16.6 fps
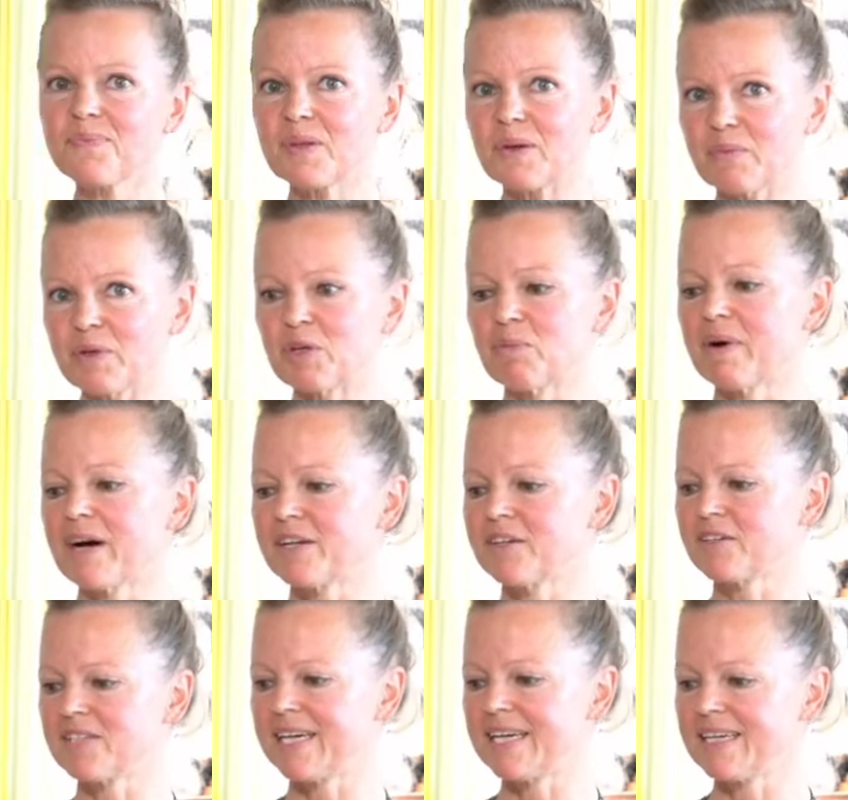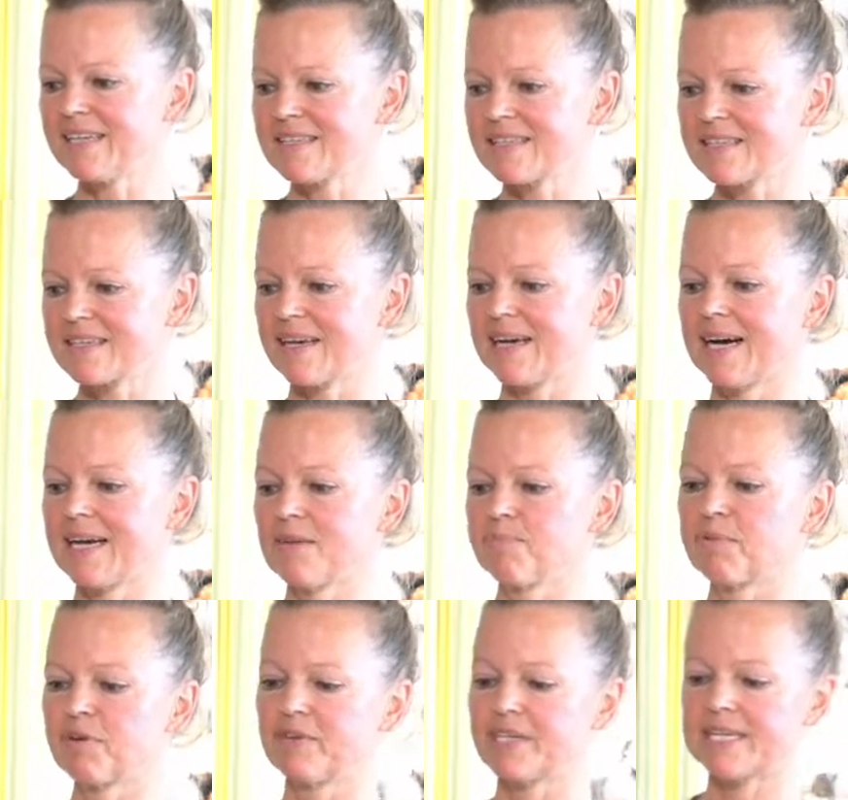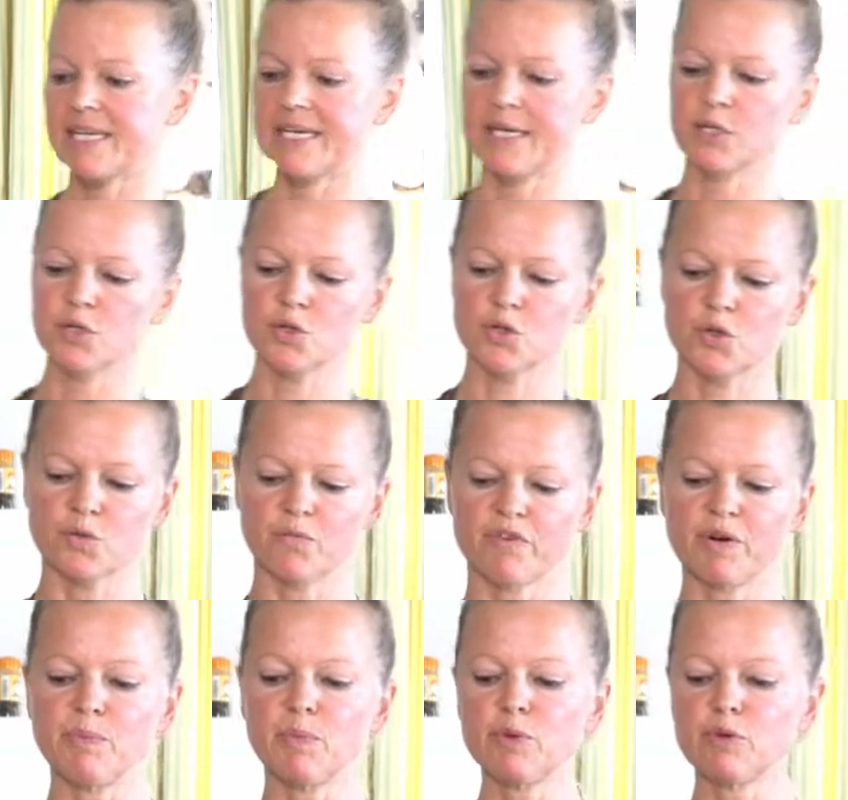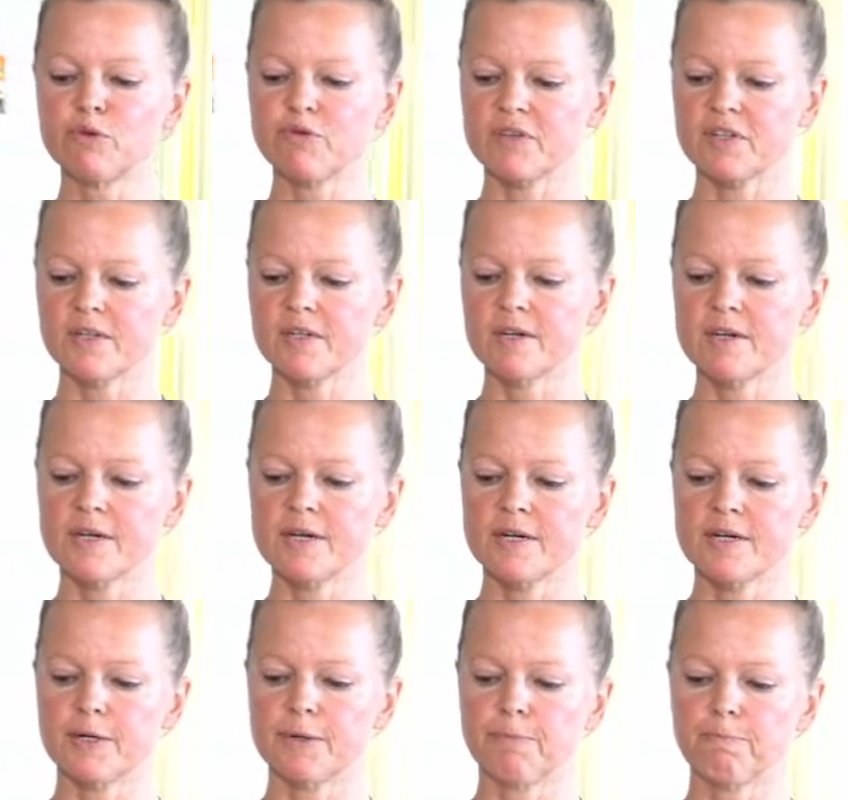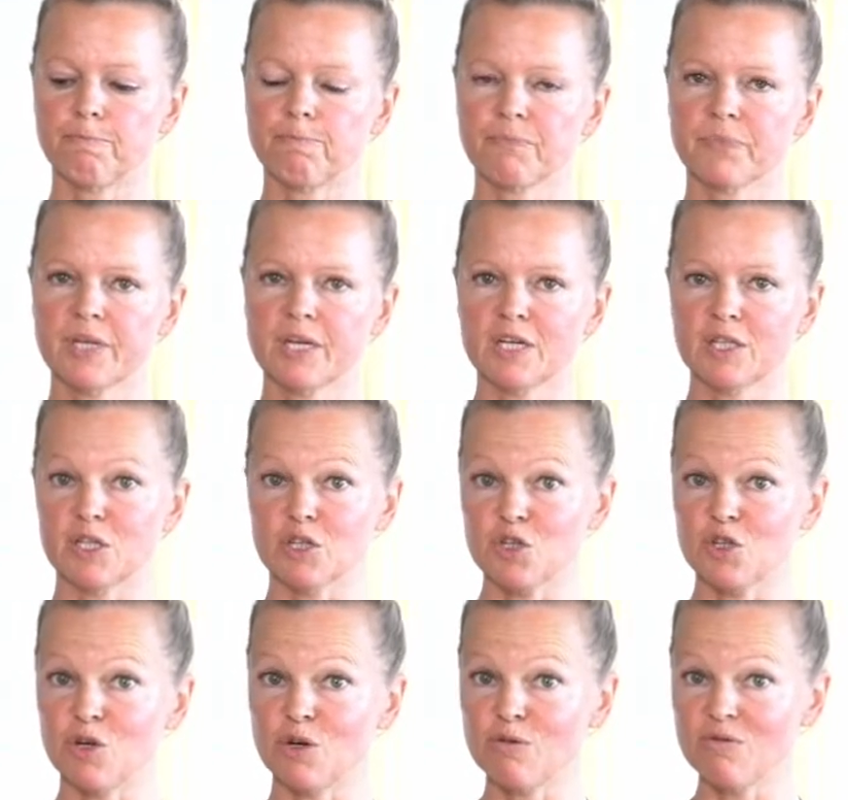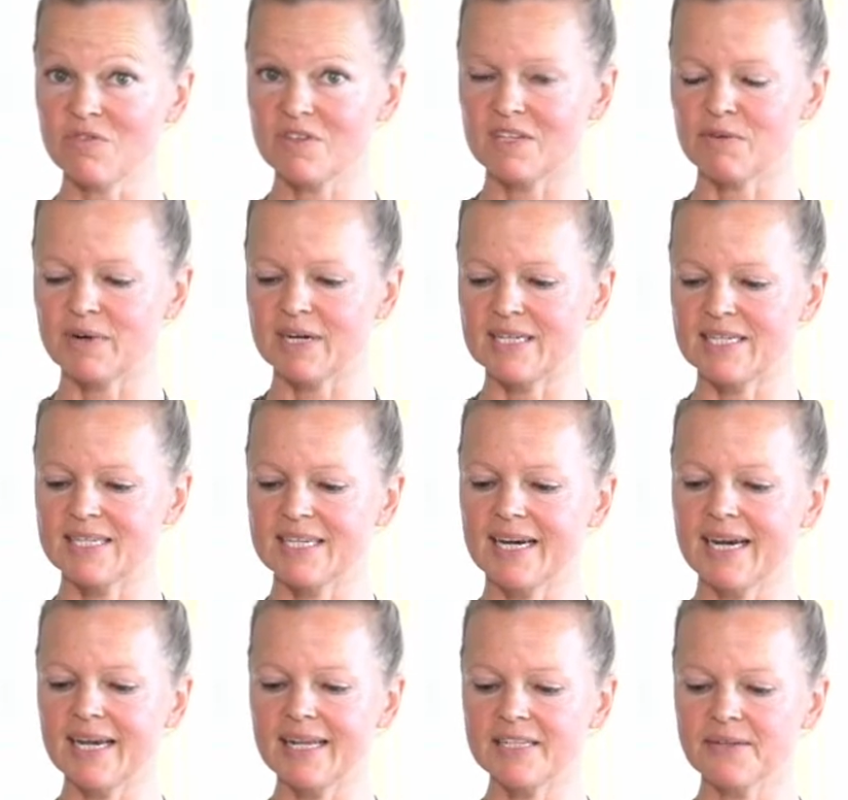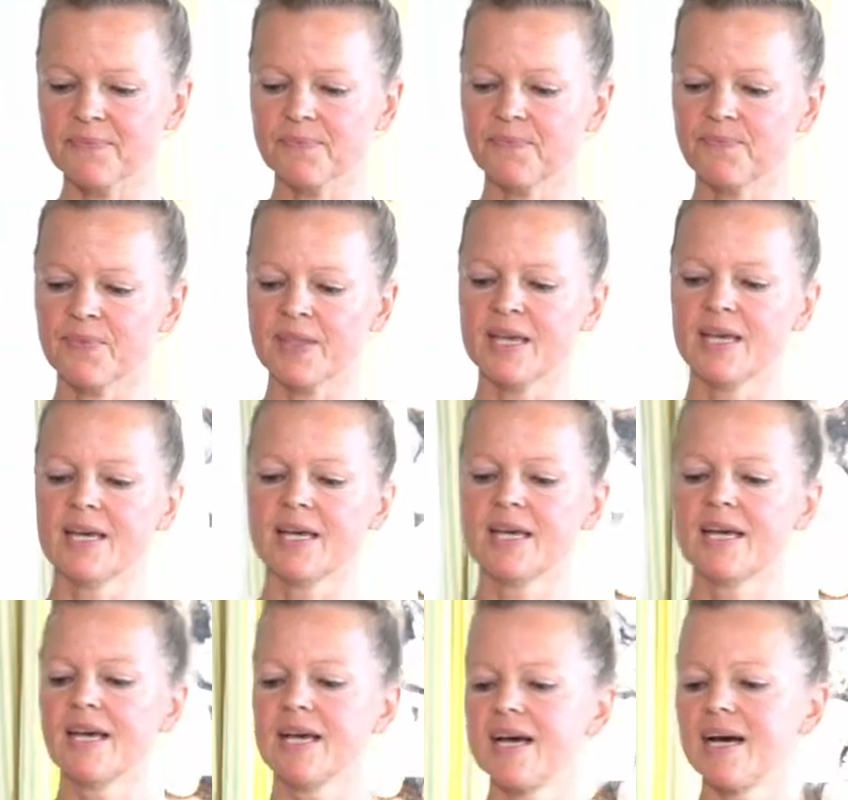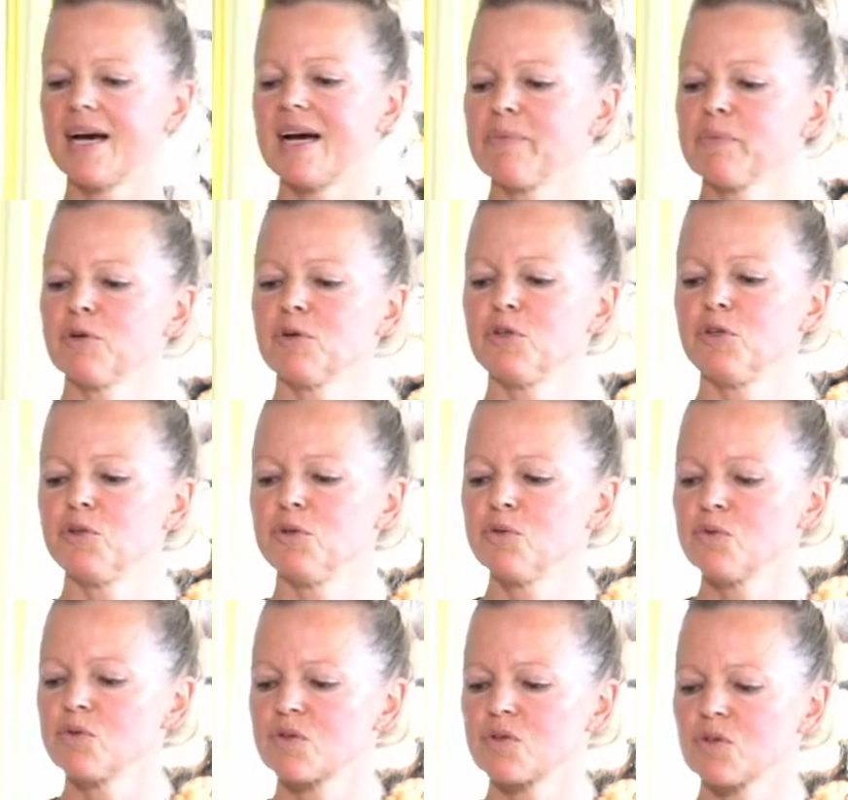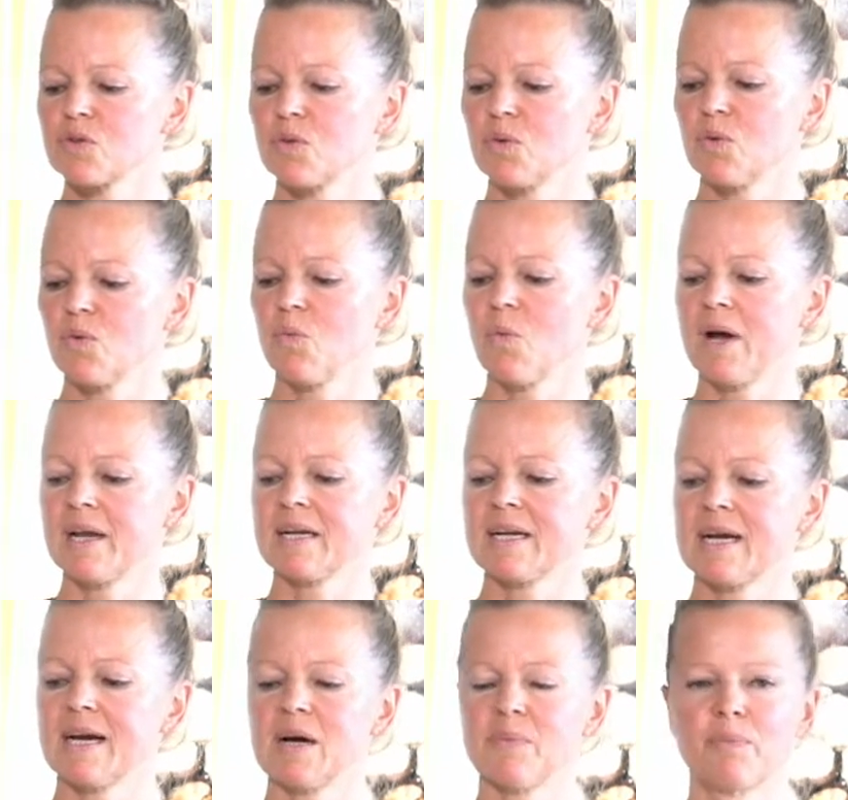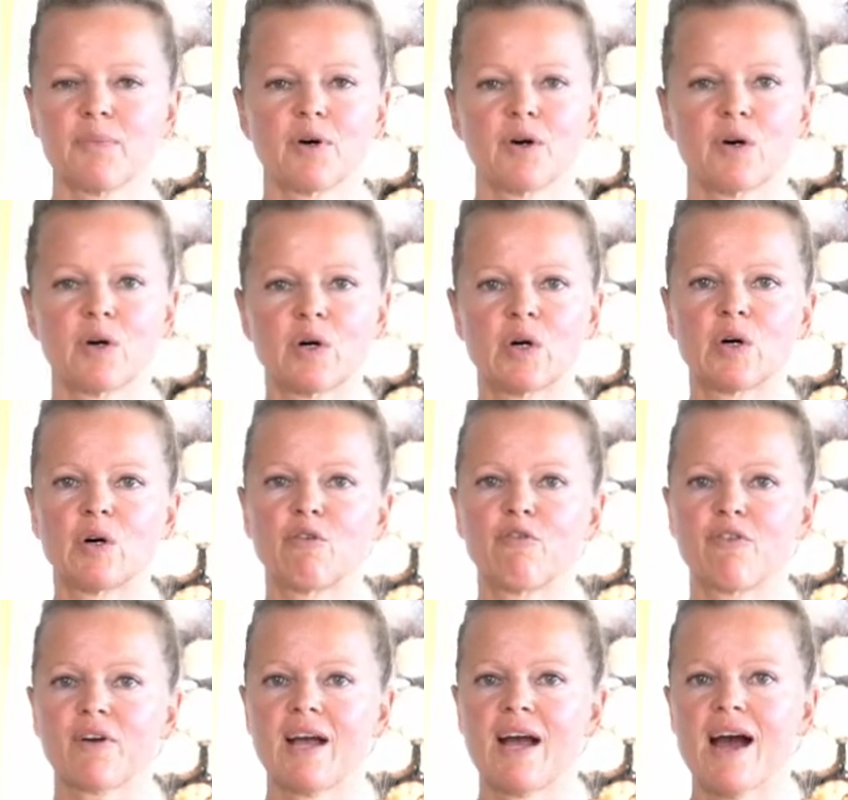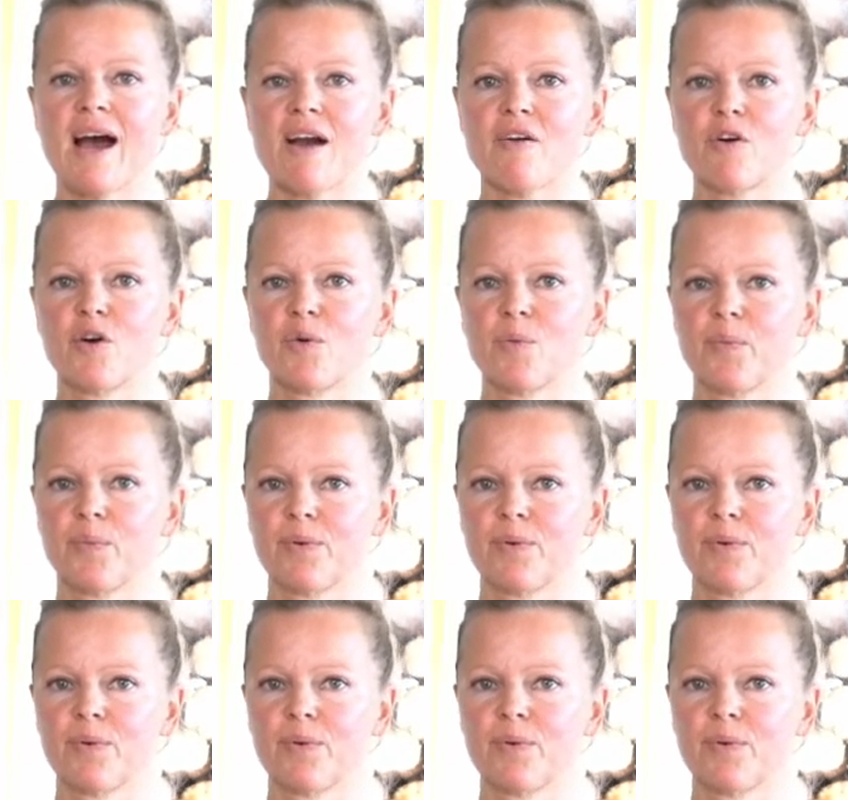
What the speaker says: when you buy your dates? I previously removed the stones that were inside. I'm gonna use 1 cup of carob